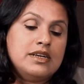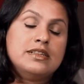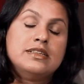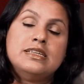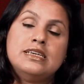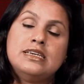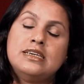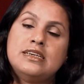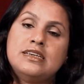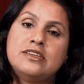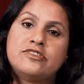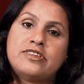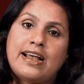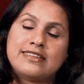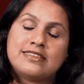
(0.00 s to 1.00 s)
The
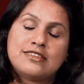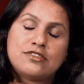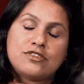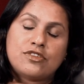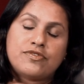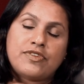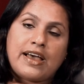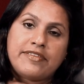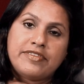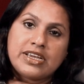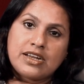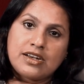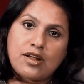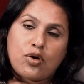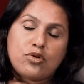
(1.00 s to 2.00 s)
chances of having
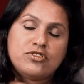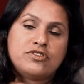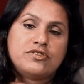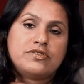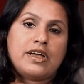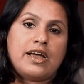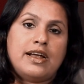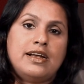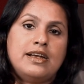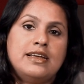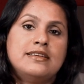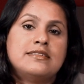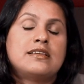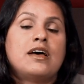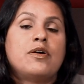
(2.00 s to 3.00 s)
a Down's child
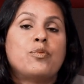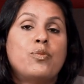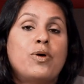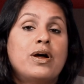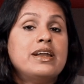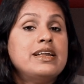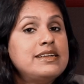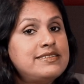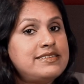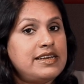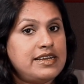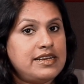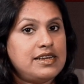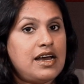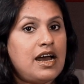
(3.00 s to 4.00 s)
is 1 in
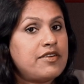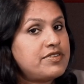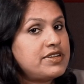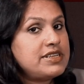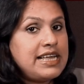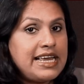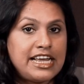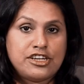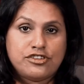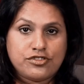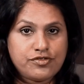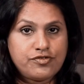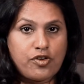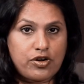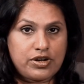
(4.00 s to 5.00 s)
10 after the age of
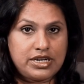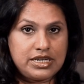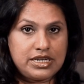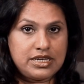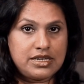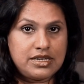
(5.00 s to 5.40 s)
40.